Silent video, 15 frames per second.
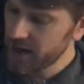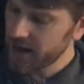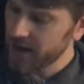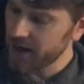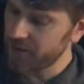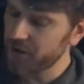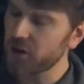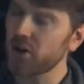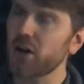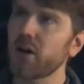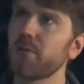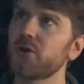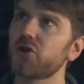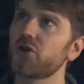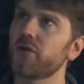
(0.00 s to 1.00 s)
can I figure out how
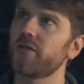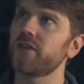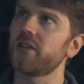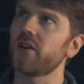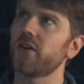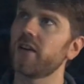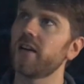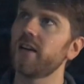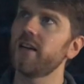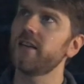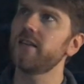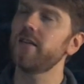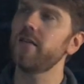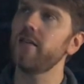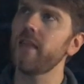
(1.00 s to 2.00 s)
much surface area
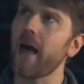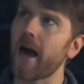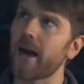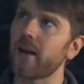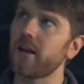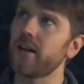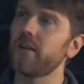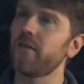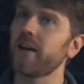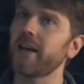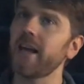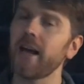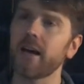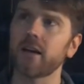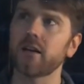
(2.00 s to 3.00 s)
is in that? And if I
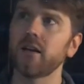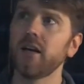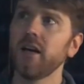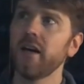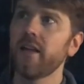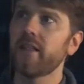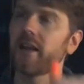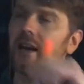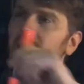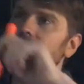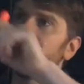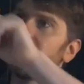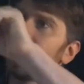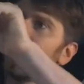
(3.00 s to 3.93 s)
can, then I can